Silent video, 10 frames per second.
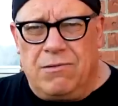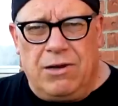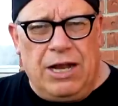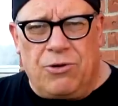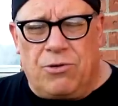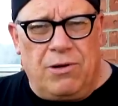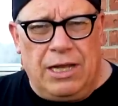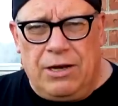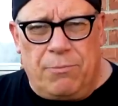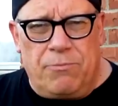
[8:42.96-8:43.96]
little
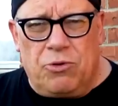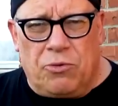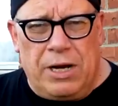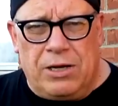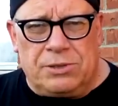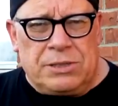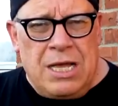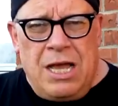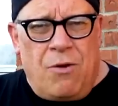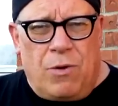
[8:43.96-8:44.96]
little grills
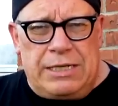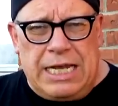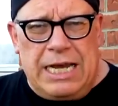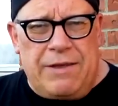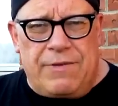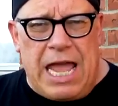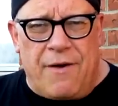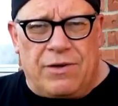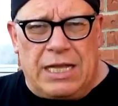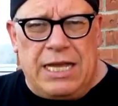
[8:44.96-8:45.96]
I didn't even
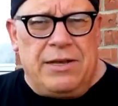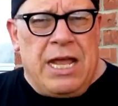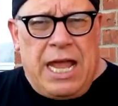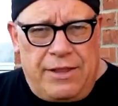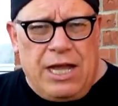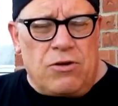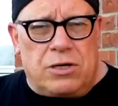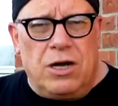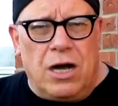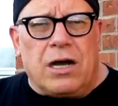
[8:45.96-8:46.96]
have a lid, and they'll
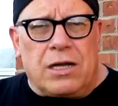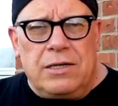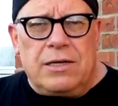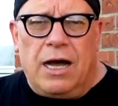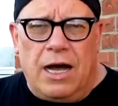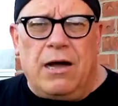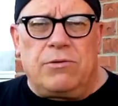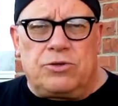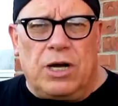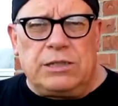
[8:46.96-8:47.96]
cook. Uh,
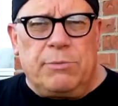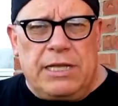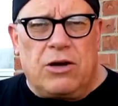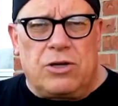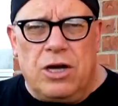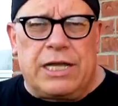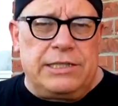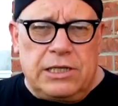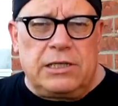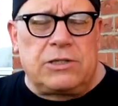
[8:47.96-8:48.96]
trust me, they'll cook.
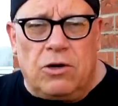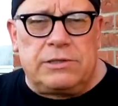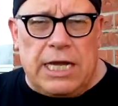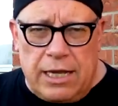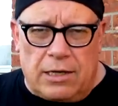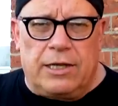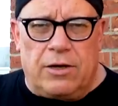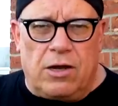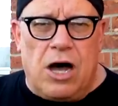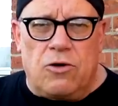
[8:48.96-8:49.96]
It's just going to take a
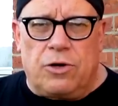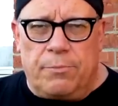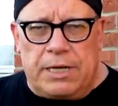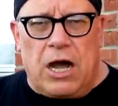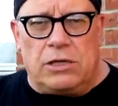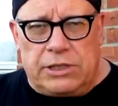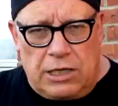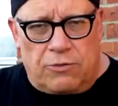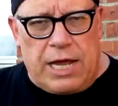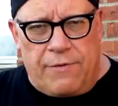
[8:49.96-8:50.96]
little longer because you
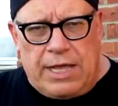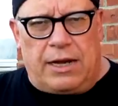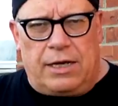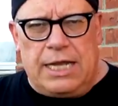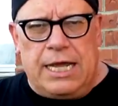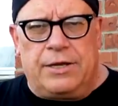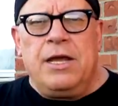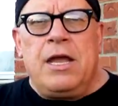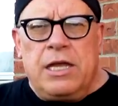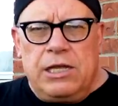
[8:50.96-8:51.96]
don't have that lid.
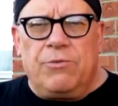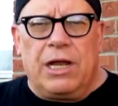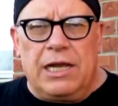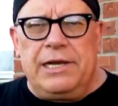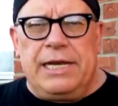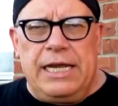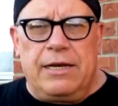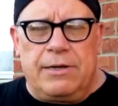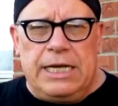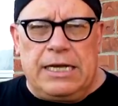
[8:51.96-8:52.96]
You really
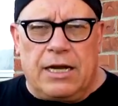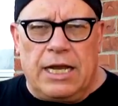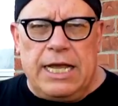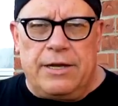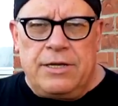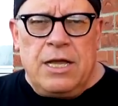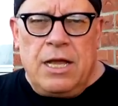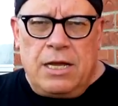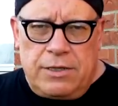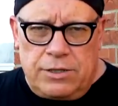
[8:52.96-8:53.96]
need need a lid
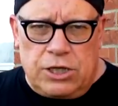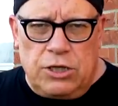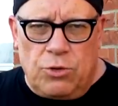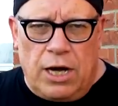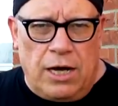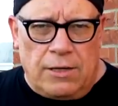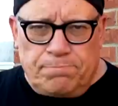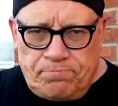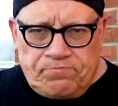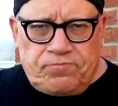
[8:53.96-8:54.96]
to uh,
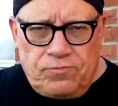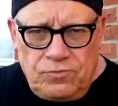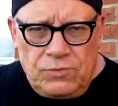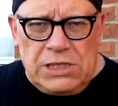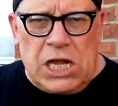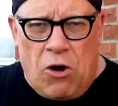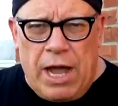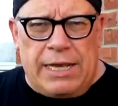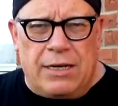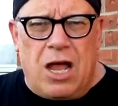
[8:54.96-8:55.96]
go
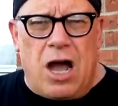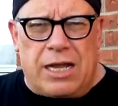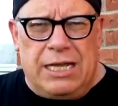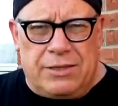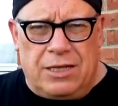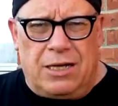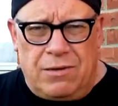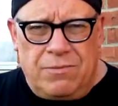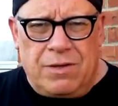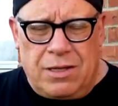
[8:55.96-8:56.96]
ahead and lock in the
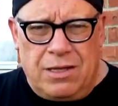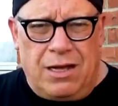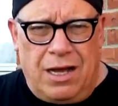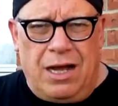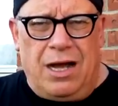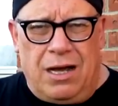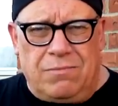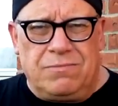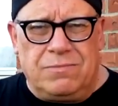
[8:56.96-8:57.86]
uh,